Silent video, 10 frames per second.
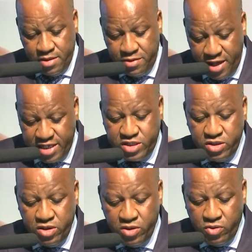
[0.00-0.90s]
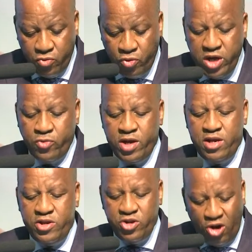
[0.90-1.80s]
that we will
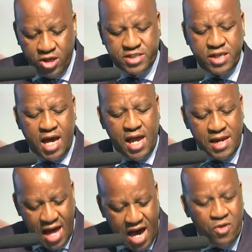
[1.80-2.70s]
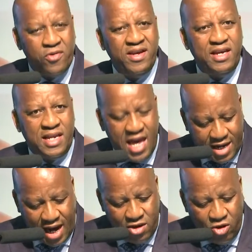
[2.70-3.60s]
not allow
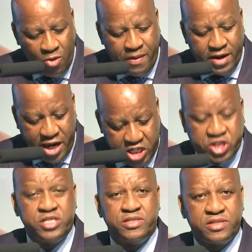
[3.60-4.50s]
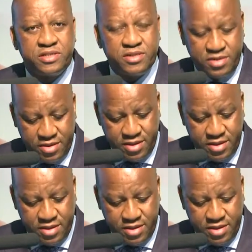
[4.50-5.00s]
illegal operations